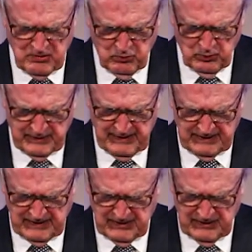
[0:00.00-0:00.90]
and working
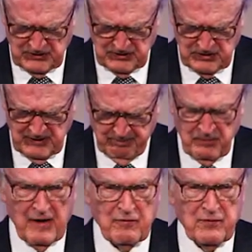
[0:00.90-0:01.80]
conditions
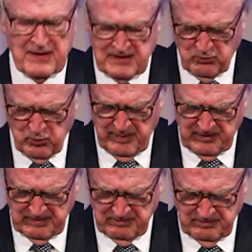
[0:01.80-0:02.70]
affecting
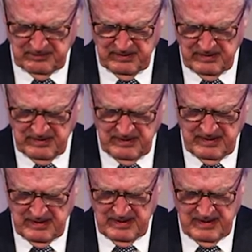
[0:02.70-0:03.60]
women.
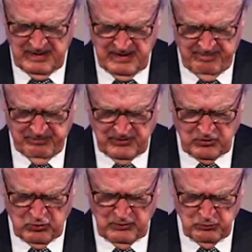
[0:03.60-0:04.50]
The
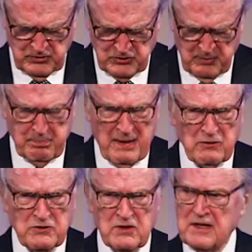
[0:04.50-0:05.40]
court was
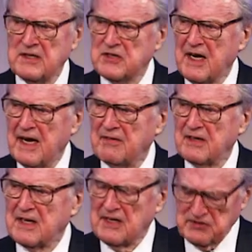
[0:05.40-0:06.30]
about to decide the
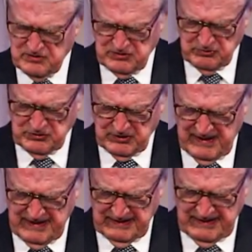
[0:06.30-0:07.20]

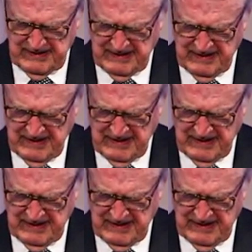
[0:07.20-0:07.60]
constitutionality